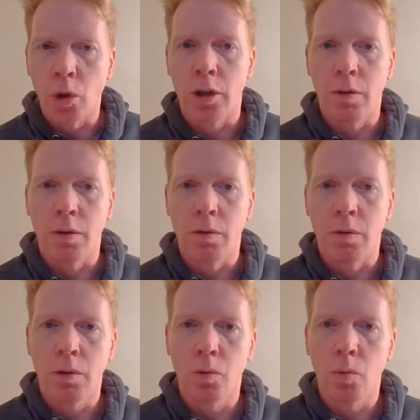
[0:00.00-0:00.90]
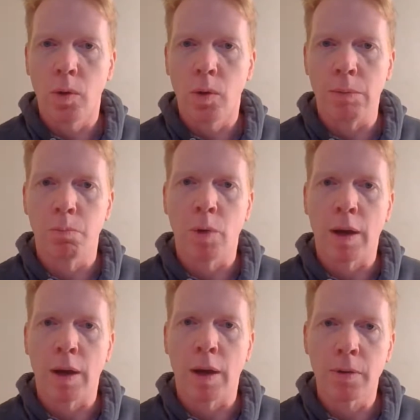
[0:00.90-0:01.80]
You're really
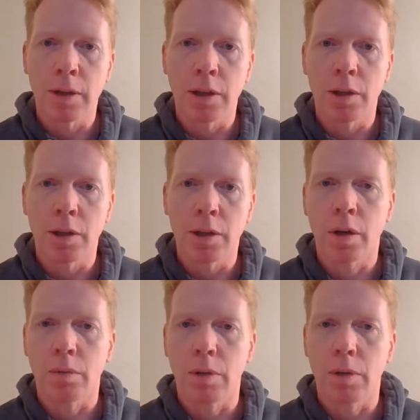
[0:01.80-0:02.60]
recovering. You're trying to.